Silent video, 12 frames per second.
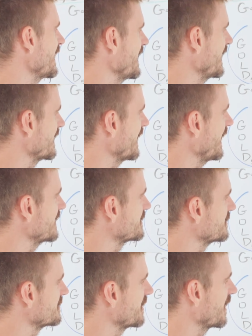And I
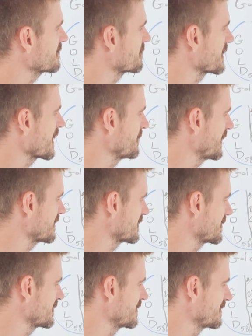do not recommend
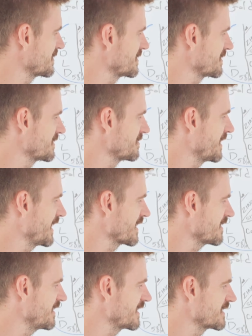to my
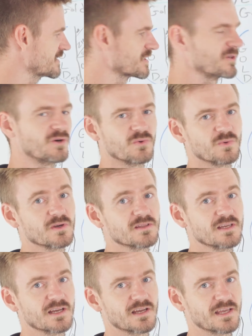client to go
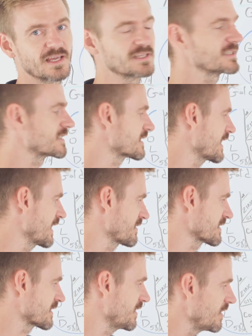with 18
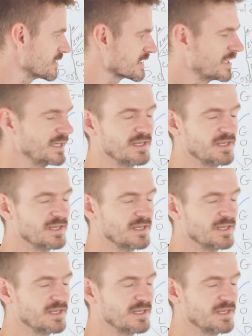karat gold.